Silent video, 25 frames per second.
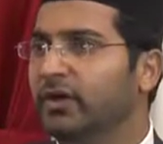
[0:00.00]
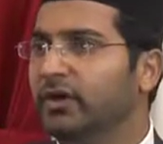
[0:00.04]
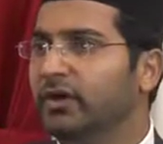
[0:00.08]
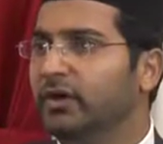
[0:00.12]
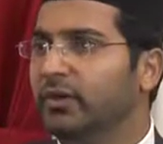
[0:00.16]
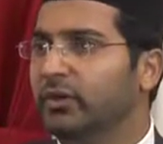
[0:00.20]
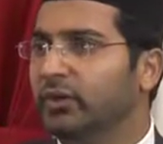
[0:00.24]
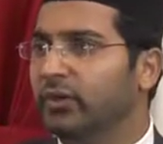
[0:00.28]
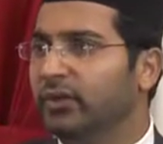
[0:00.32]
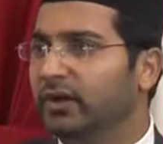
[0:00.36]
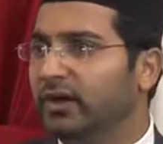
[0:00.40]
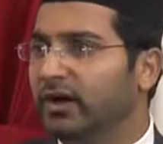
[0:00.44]

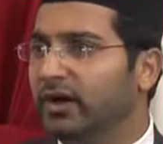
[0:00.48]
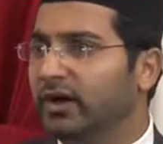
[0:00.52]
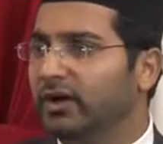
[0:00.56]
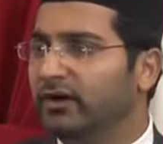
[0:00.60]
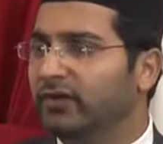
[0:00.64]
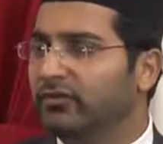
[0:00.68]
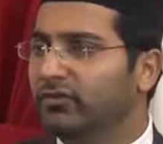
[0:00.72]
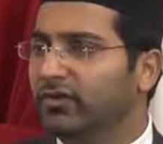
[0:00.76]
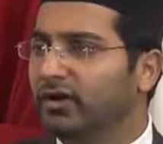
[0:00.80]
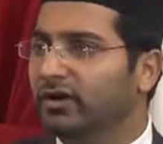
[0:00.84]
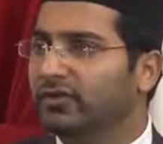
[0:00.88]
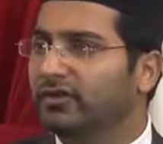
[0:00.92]
we are
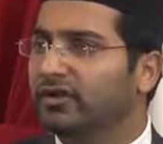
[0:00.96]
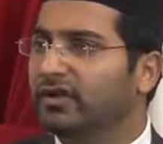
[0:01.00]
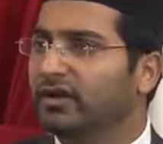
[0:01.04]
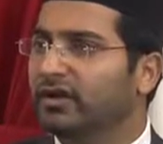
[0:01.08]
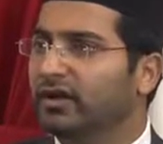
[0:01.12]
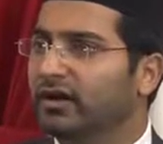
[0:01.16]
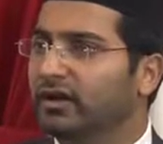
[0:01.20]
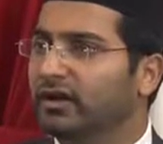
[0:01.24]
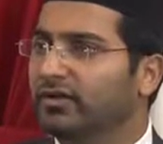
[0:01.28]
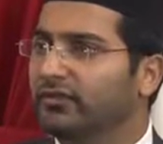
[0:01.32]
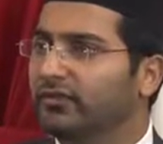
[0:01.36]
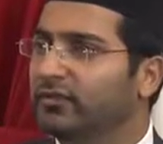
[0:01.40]
involved in a
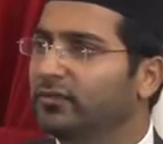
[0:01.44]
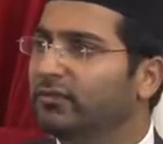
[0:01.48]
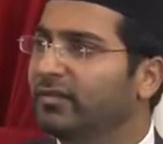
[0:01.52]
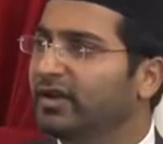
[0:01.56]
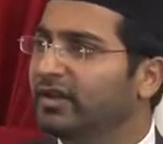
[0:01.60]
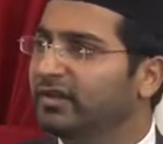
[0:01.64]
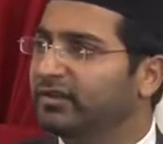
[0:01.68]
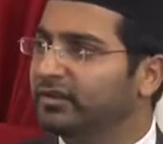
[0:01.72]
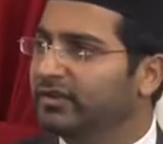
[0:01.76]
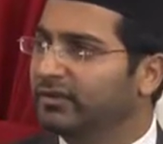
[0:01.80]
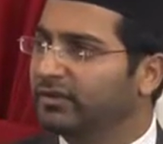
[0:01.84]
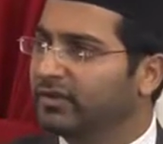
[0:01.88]
lot of
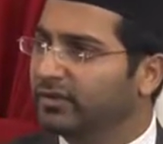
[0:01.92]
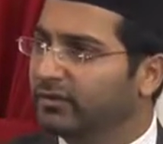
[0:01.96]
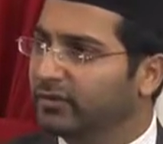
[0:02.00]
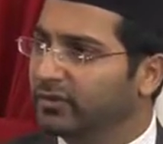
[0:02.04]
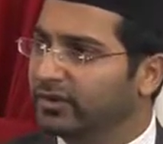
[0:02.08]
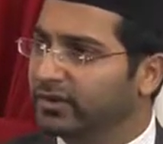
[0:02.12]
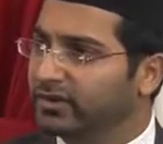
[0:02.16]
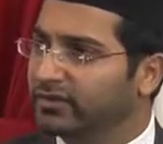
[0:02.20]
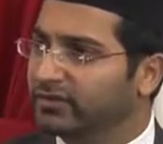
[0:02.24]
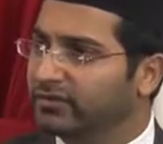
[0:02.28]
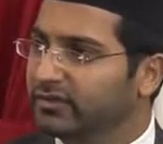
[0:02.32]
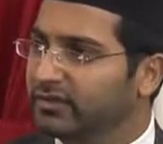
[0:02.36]
humanitarian
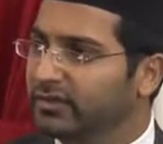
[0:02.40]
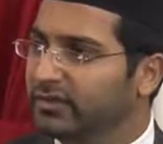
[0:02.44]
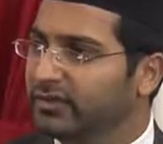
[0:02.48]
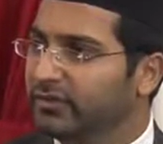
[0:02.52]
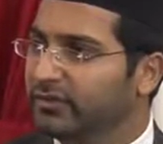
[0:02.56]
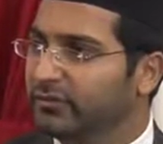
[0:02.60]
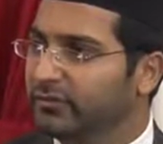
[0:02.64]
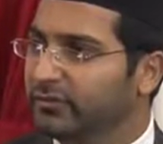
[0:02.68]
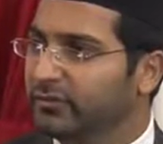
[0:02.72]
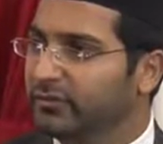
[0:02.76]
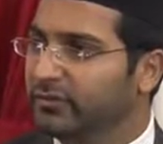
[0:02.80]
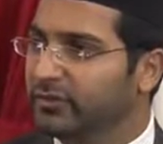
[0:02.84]
works,
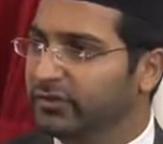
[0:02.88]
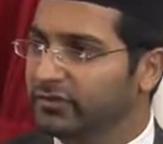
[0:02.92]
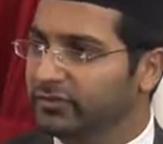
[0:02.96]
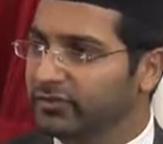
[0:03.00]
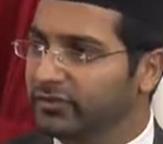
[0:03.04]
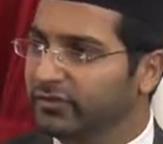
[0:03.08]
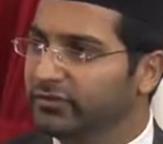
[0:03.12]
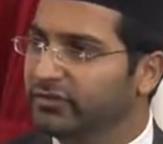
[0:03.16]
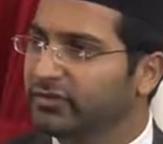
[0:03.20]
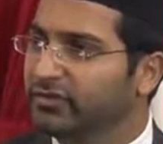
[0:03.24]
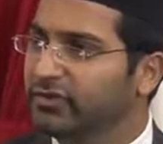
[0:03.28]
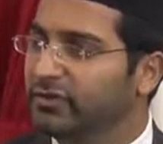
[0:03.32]
in
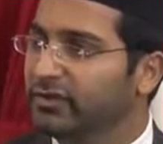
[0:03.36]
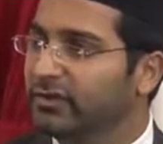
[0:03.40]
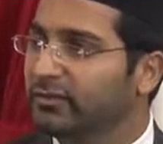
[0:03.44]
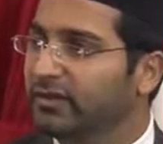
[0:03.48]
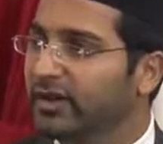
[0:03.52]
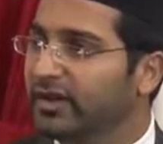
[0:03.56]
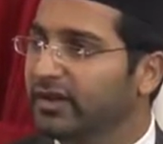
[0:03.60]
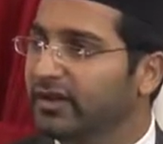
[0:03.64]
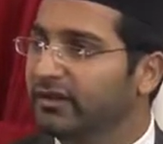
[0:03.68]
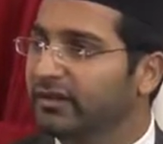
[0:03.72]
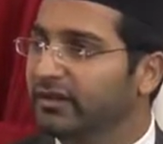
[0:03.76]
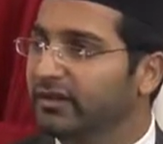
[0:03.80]
service to
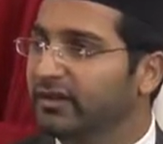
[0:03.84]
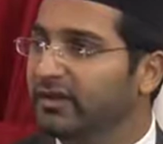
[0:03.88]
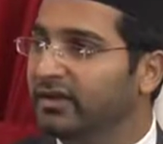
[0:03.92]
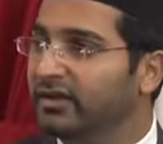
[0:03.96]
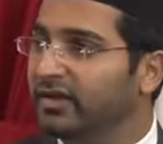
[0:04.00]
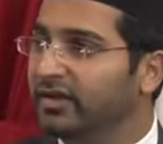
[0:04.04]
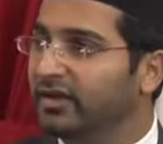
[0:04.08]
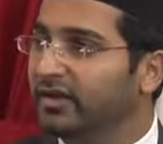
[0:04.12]
humanity.